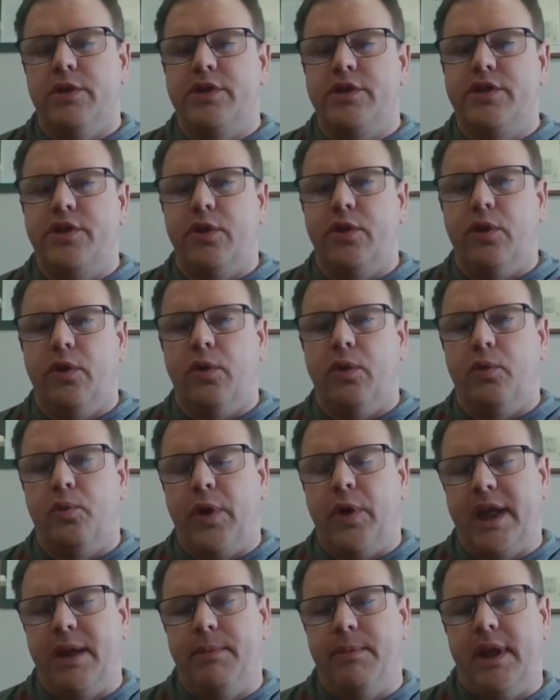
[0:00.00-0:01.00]
we're still
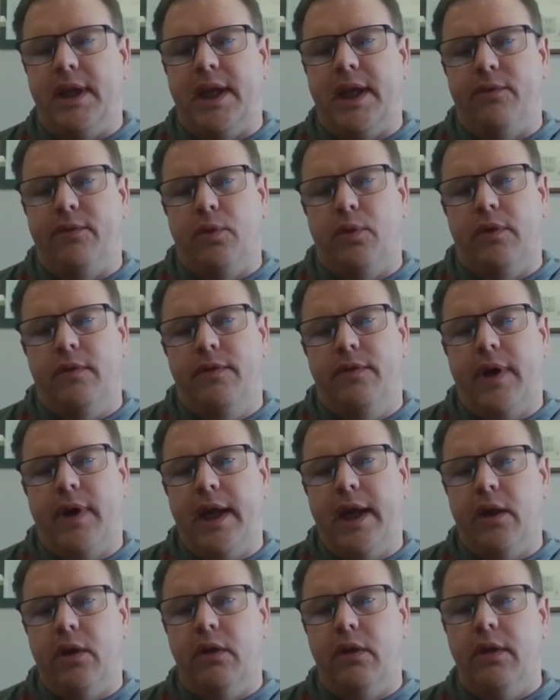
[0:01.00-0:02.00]
recommending everyone
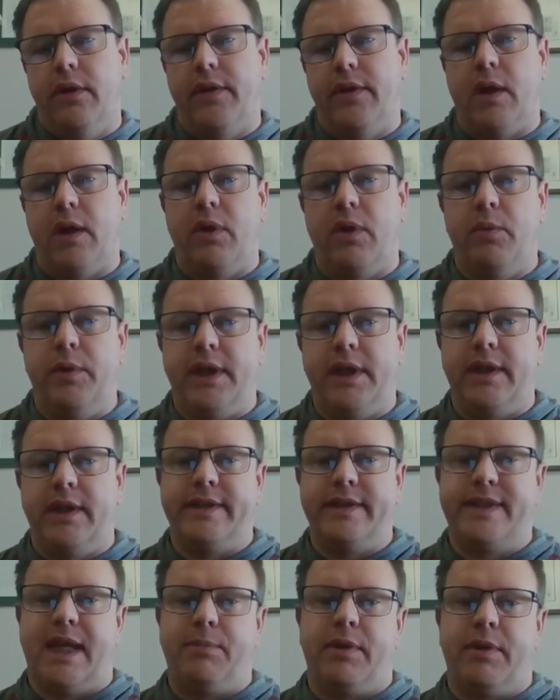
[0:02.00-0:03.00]
file. That way we
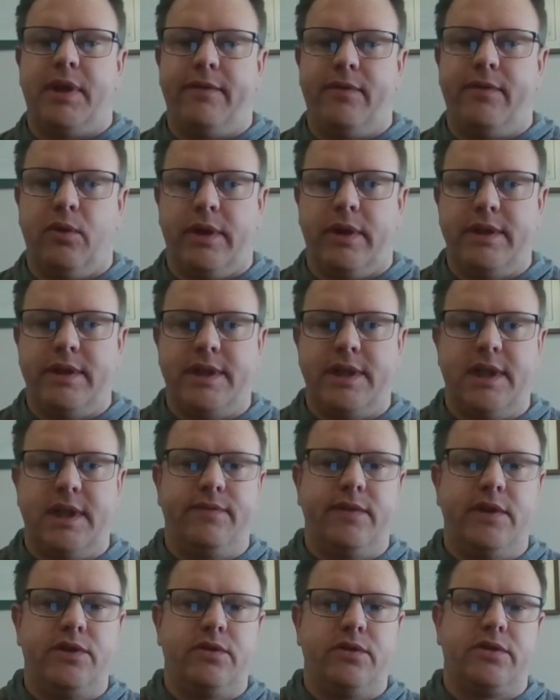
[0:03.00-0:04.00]
can examine everyone's
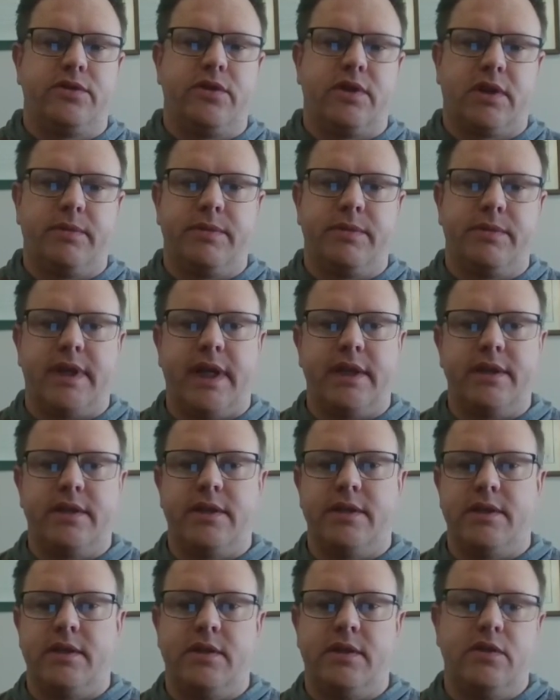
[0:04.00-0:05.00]
individual
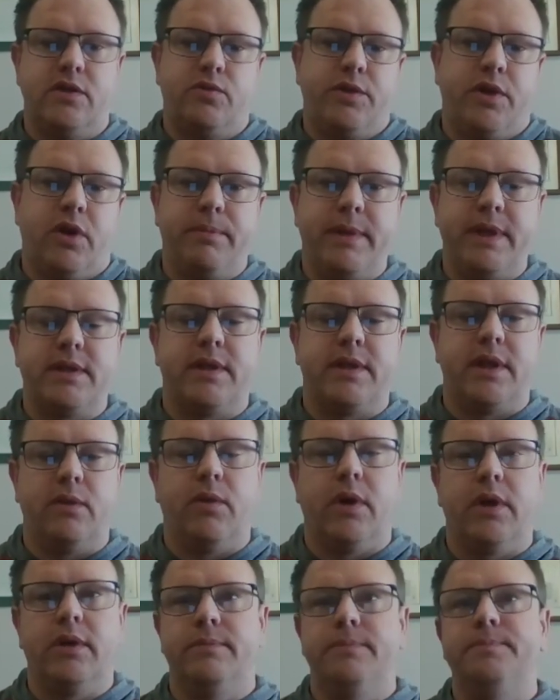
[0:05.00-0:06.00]
circumstances and so we don't miss
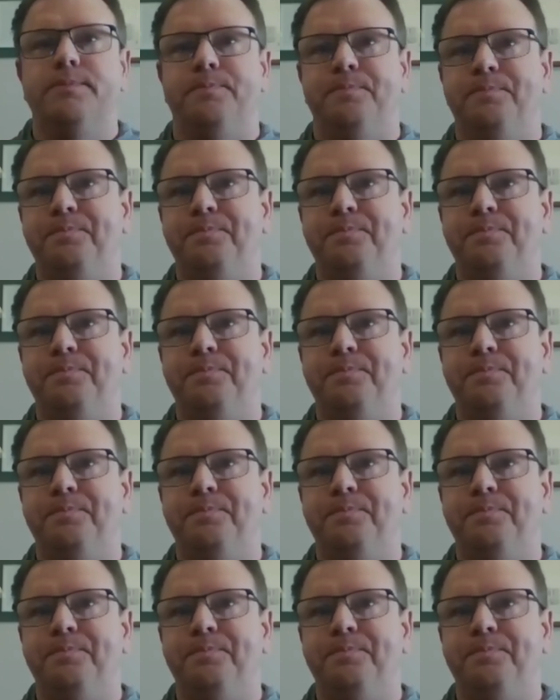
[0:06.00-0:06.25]
anyone.